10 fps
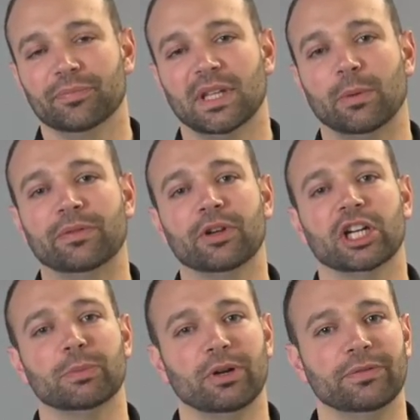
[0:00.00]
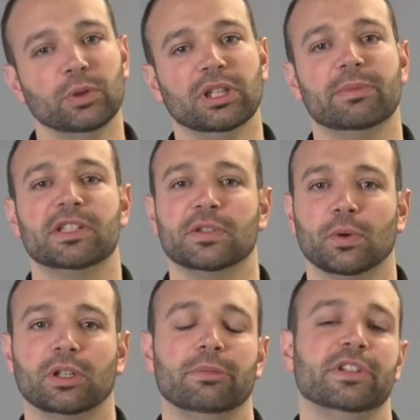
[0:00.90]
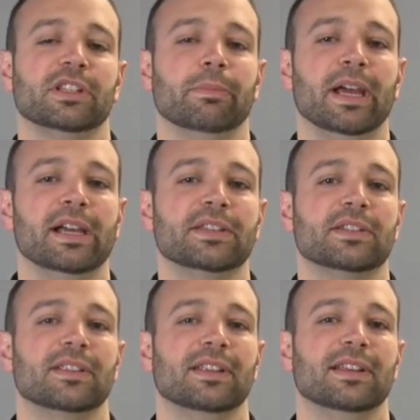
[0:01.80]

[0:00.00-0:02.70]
Now we've talked about fuel limits and torque limits in the past,